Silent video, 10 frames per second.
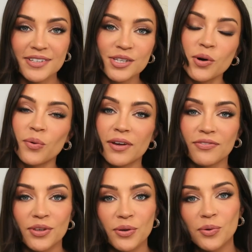So
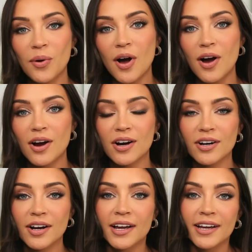if you are
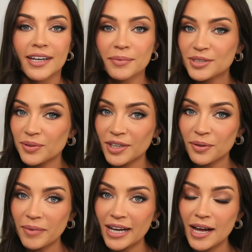going to be doing your
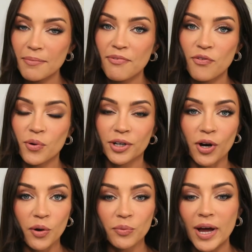makeup for your
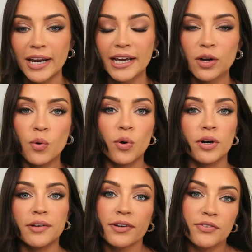own wedding or
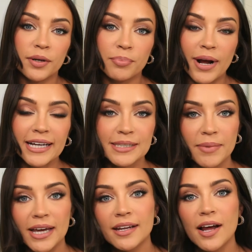even if you're a
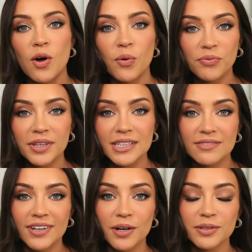bridesmaid, hopefully this
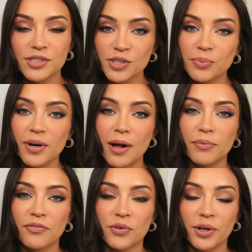video is super
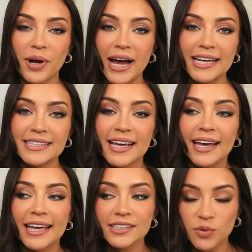helpful for you guys.
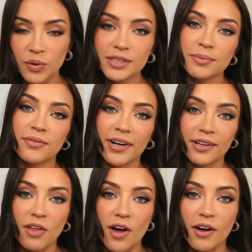It's going to be very
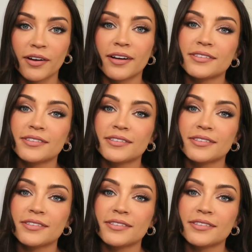long.